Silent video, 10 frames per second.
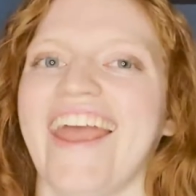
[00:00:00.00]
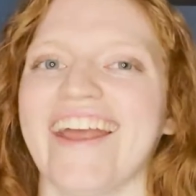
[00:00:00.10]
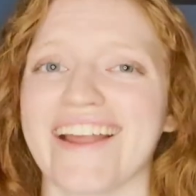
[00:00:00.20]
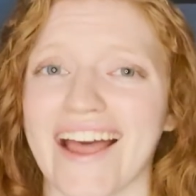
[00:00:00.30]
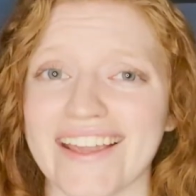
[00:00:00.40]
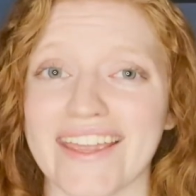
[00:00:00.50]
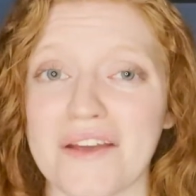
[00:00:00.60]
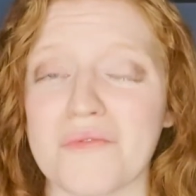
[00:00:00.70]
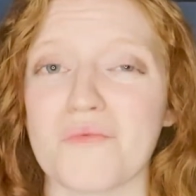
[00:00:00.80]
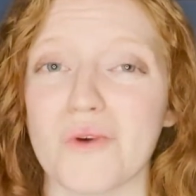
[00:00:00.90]
And I
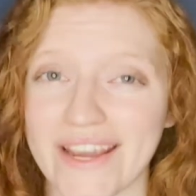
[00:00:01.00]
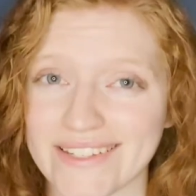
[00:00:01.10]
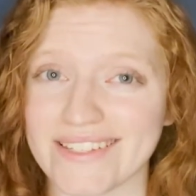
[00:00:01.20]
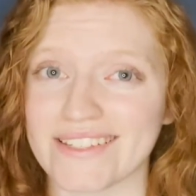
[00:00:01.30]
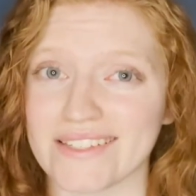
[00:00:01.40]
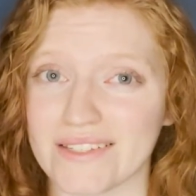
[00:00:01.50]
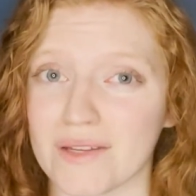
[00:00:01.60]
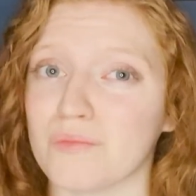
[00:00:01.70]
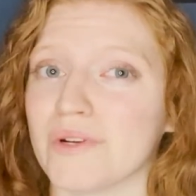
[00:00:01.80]
can't wait to see them